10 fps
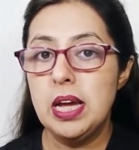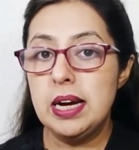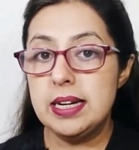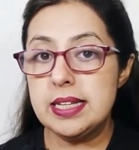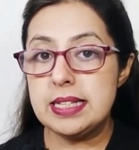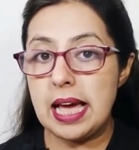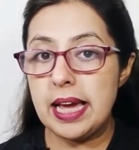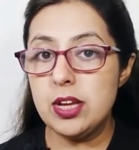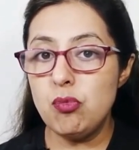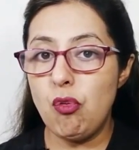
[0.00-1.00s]

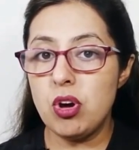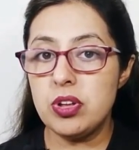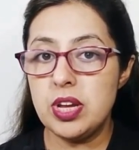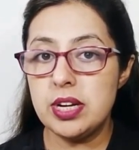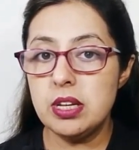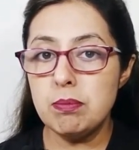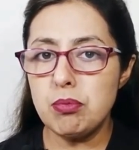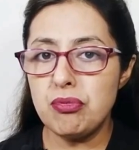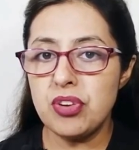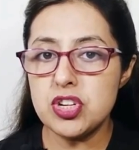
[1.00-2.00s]
designed for creating
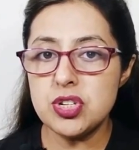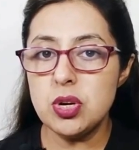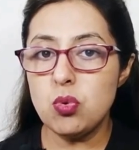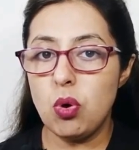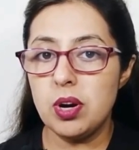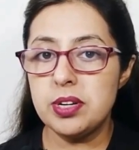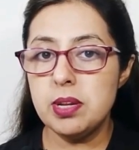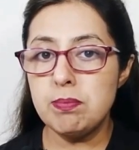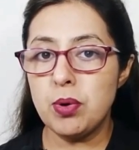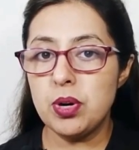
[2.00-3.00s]
professional quality
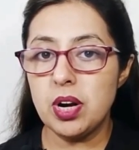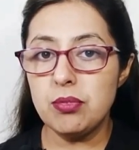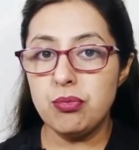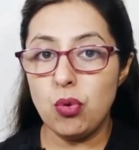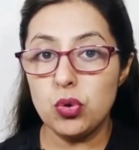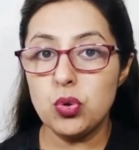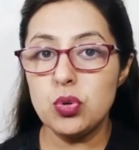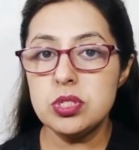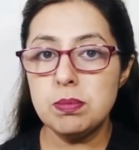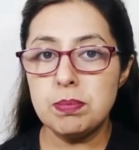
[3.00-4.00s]
product
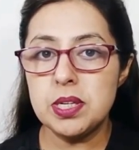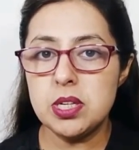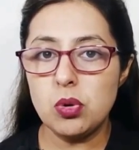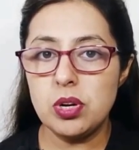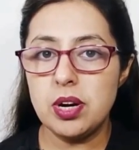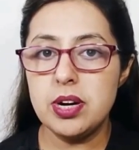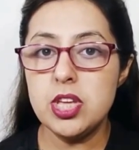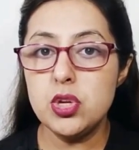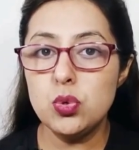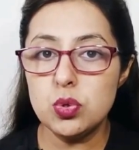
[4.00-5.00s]
photos, particularly
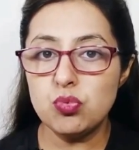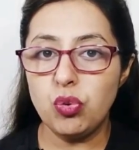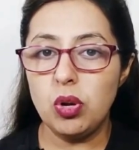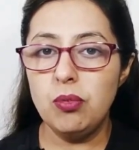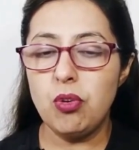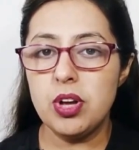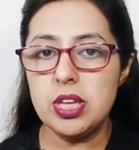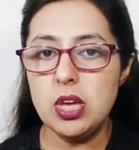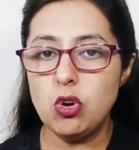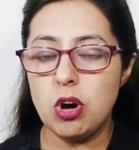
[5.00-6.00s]
useful for
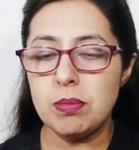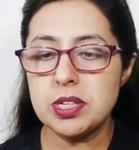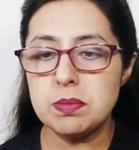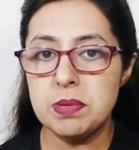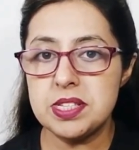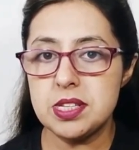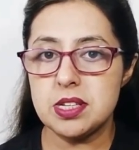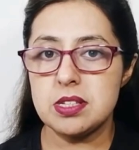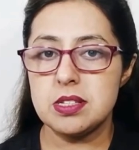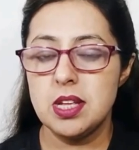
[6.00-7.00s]
e-commerce
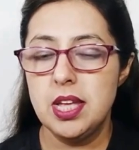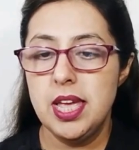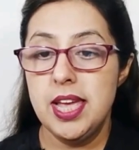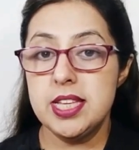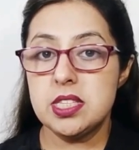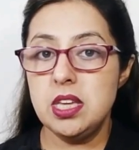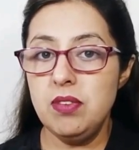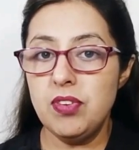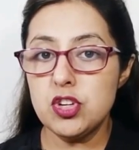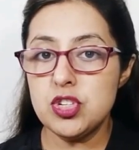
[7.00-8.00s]
businesses. Its key
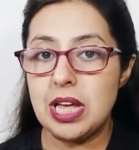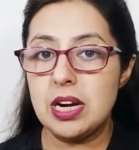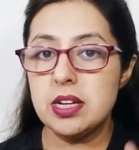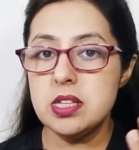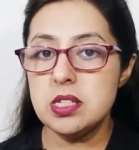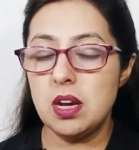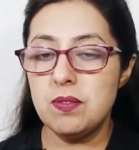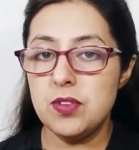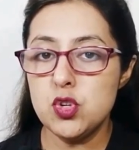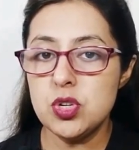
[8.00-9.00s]
functionalities and
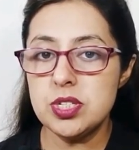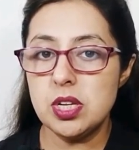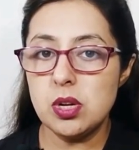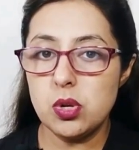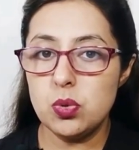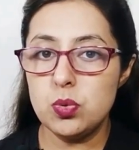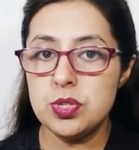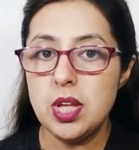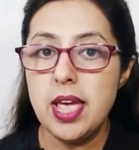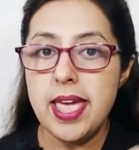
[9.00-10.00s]
features includes
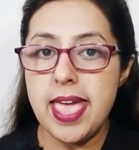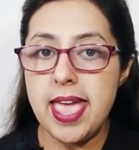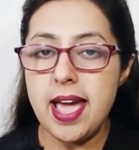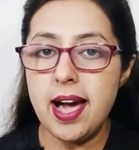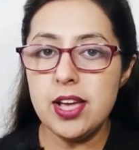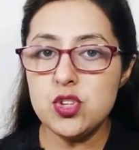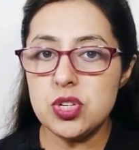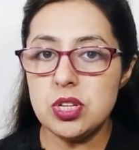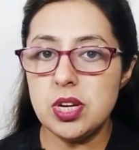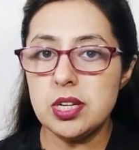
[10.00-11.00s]
AI
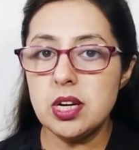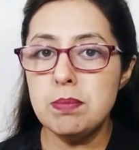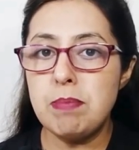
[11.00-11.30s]
generated